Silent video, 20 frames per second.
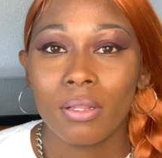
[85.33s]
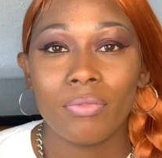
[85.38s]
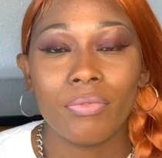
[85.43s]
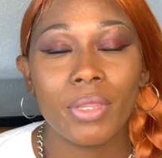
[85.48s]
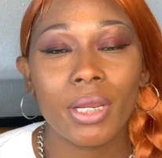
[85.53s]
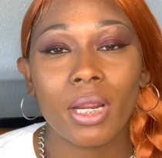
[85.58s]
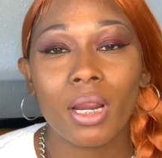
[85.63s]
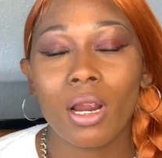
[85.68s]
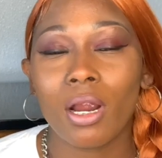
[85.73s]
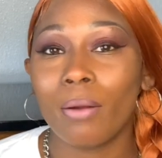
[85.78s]

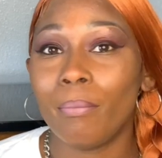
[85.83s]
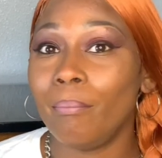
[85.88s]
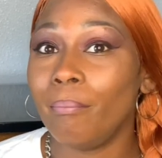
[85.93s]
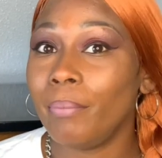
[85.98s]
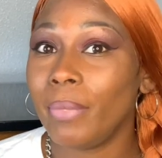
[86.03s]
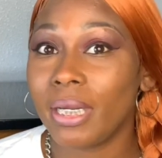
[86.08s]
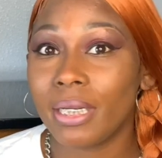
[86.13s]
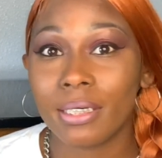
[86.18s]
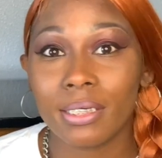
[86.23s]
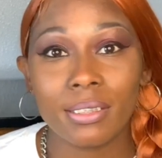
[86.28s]
There are
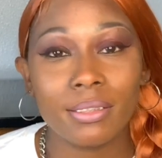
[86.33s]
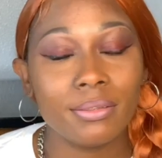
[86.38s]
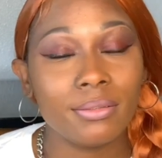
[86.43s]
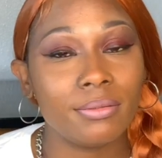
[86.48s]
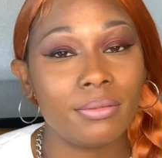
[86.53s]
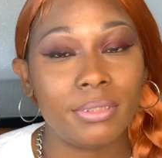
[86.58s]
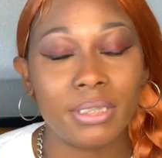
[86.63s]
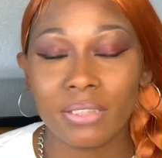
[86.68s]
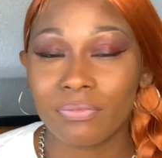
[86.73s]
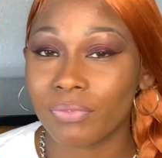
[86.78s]
many
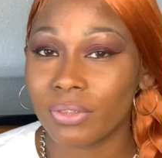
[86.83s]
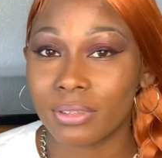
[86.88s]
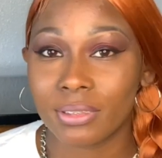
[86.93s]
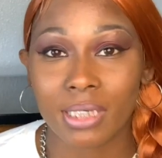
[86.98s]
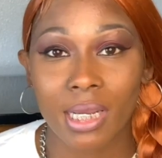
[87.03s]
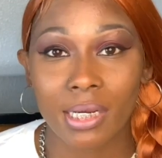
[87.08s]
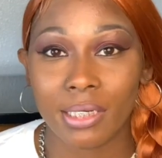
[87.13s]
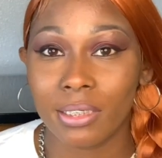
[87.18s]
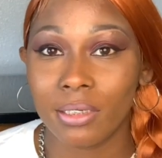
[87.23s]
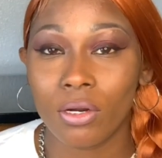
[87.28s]
different
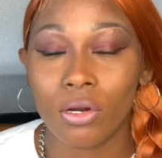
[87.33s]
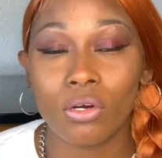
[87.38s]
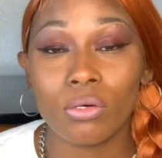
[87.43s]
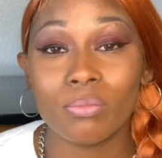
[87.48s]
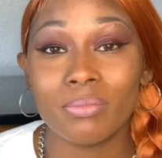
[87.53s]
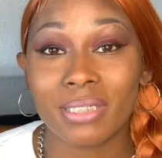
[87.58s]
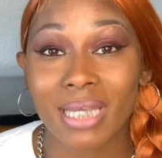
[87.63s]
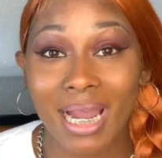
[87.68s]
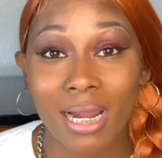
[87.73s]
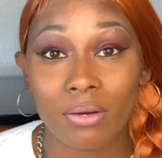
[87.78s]
tiny
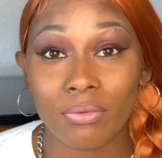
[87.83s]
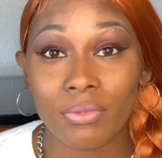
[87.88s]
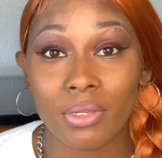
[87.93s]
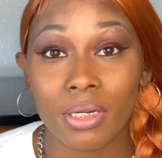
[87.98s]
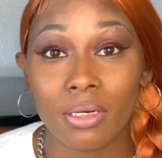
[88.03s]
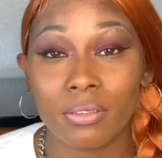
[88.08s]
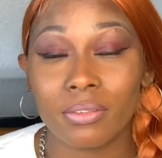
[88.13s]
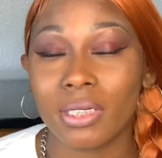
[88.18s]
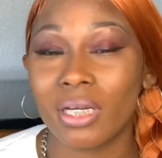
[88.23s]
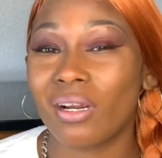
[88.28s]
homes out
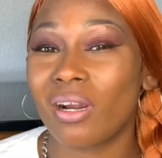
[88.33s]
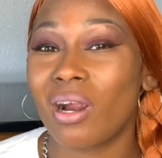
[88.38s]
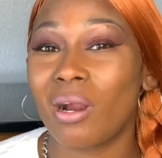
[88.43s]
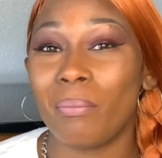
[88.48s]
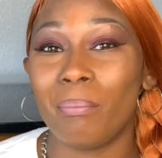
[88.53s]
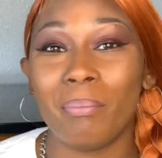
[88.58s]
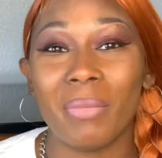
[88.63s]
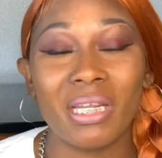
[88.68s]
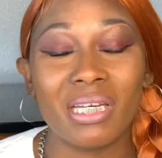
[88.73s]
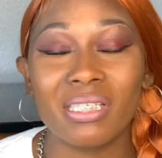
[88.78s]
there. There are
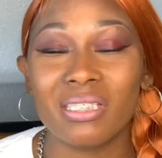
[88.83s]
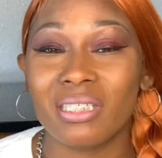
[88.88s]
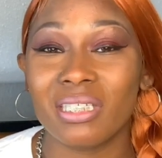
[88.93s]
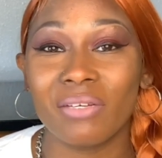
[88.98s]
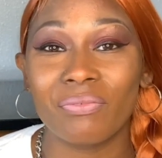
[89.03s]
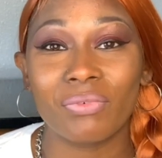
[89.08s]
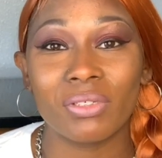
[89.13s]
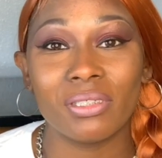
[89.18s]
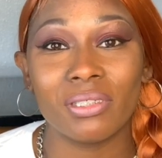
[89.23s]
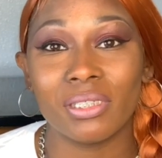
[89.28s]
many
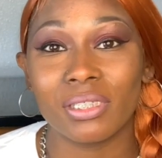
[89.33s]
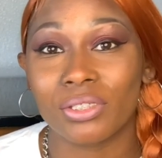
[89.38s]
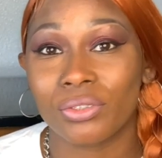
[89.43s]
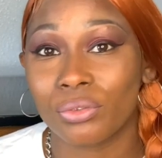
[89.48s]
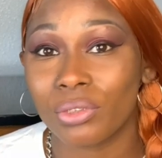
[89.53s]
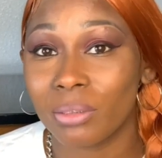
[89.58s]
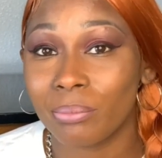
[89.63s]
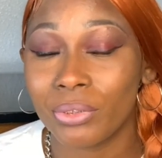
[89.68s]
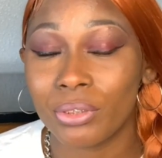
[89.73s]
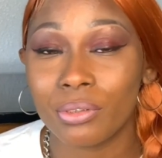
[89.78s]
different
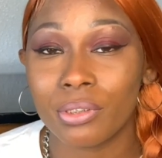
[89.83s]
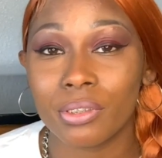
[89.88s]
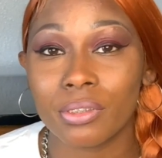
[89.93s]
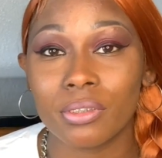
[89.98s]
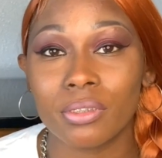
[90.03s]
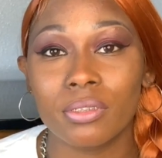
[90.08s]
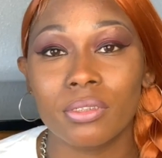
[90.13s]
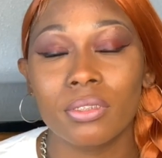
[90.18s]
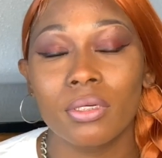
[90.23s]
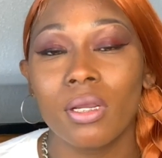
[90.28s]

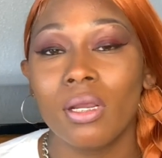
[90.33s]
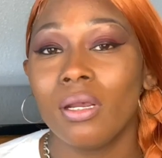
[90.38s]
distributors.